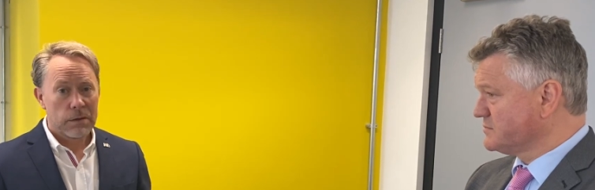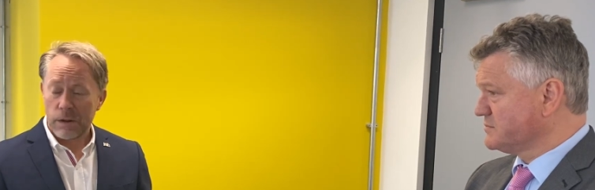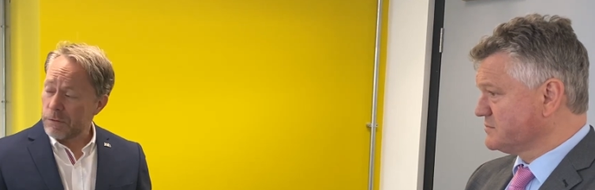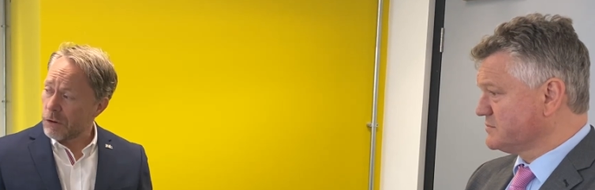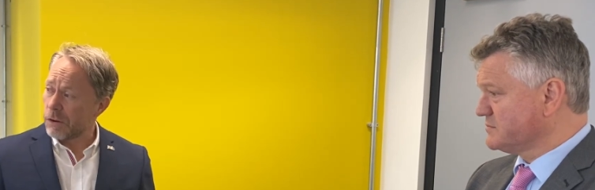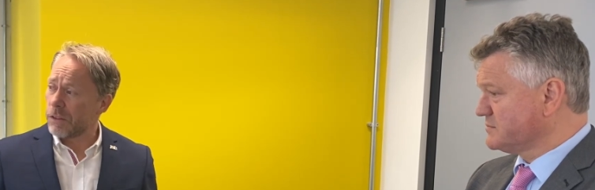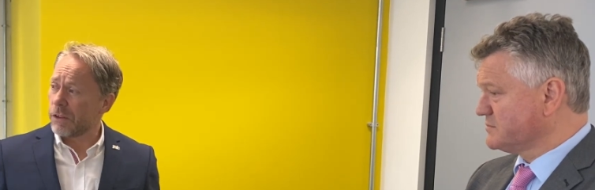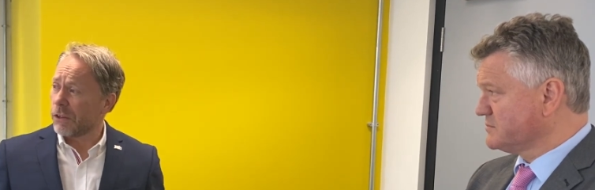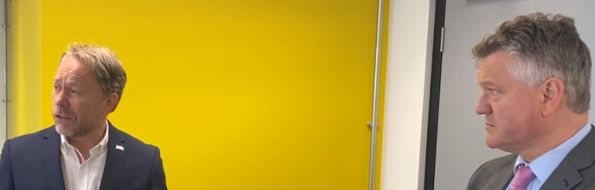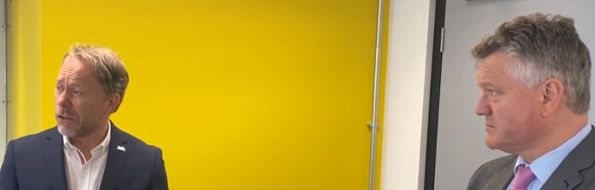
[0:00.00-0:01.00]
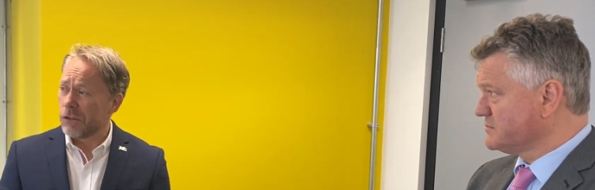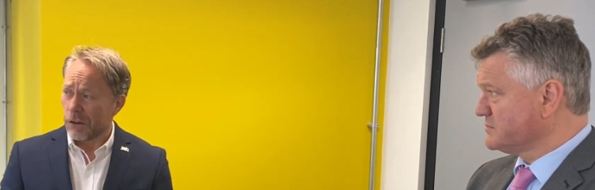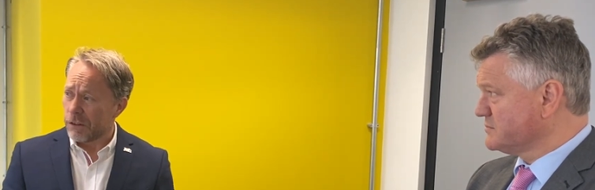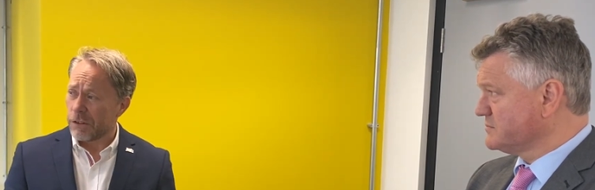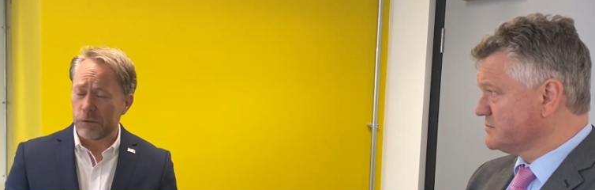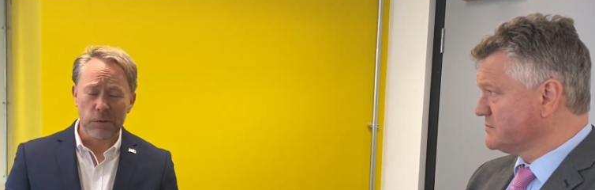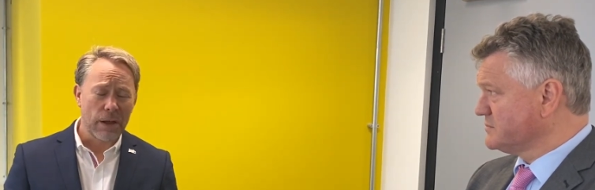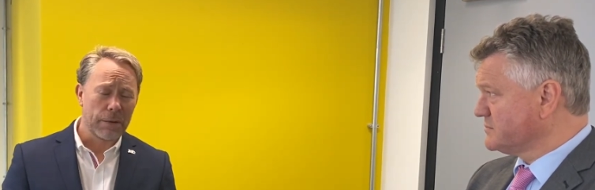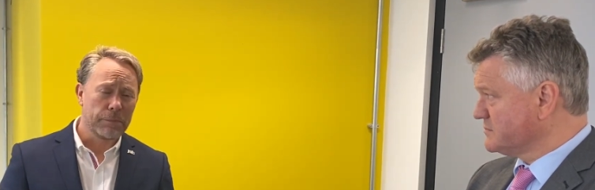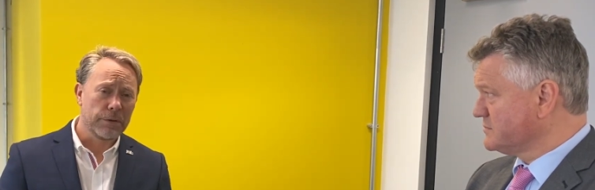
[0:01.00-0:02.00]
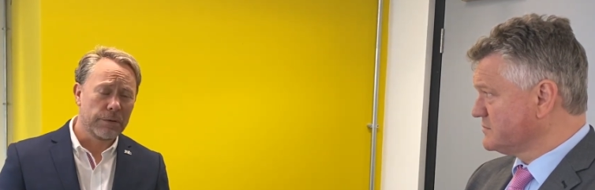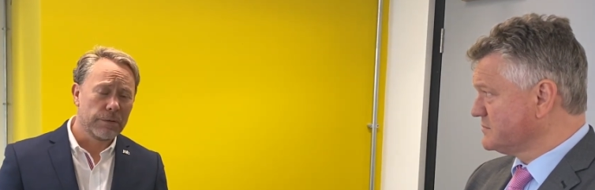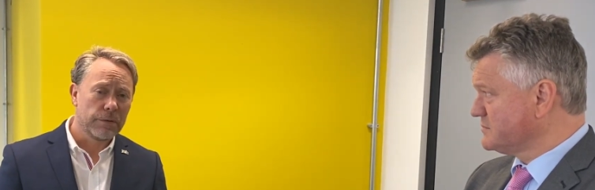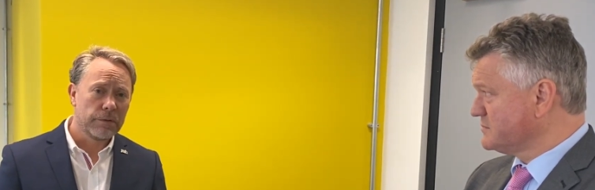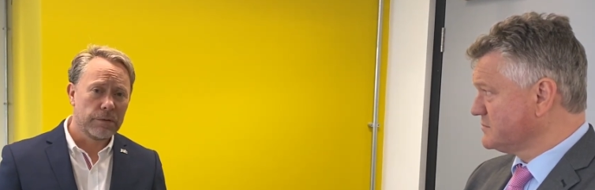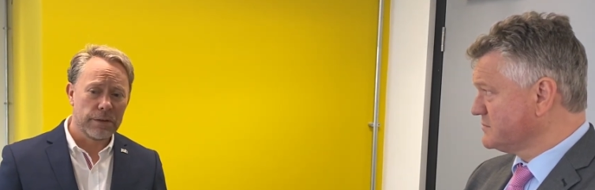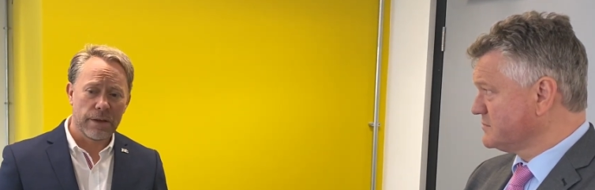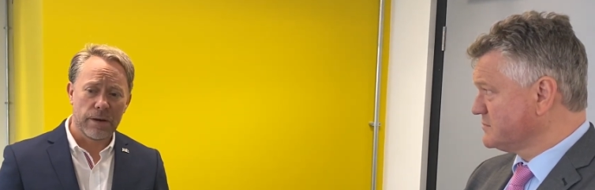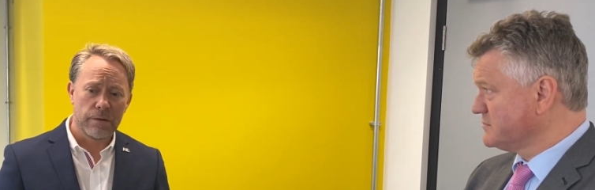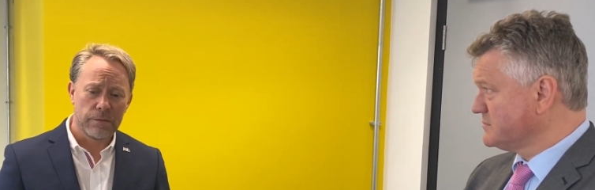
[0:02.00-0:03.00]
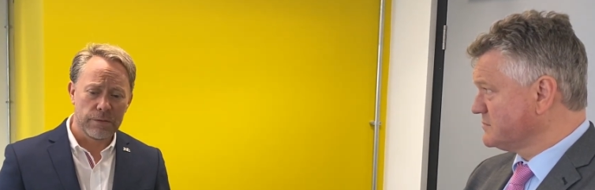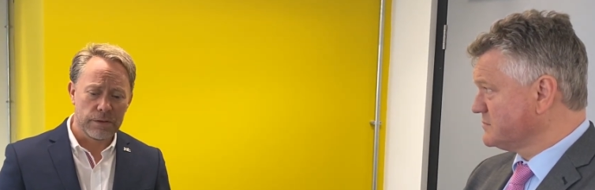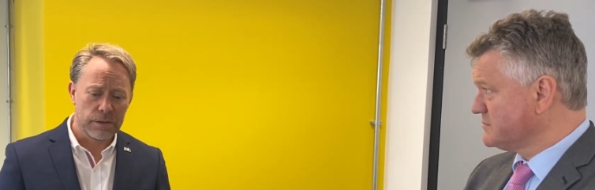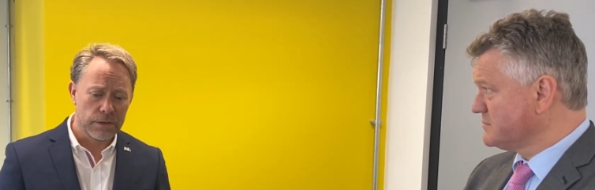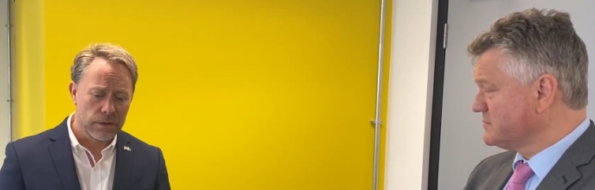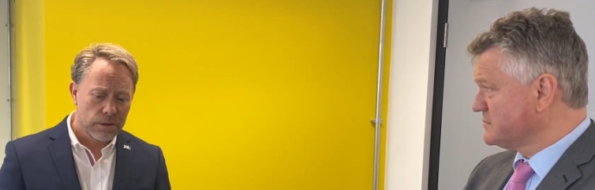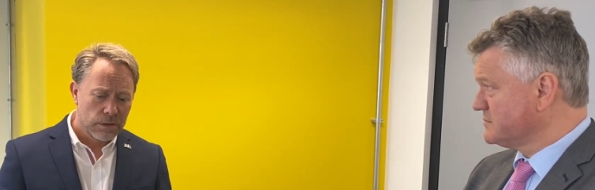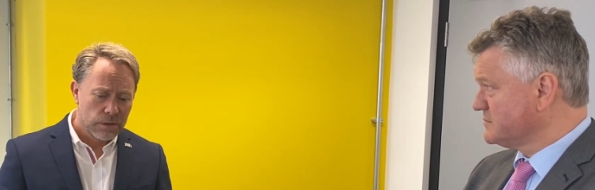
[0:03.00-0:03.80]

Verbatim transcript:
Speaker 1: Now, none of this, none of this would happen without uh, the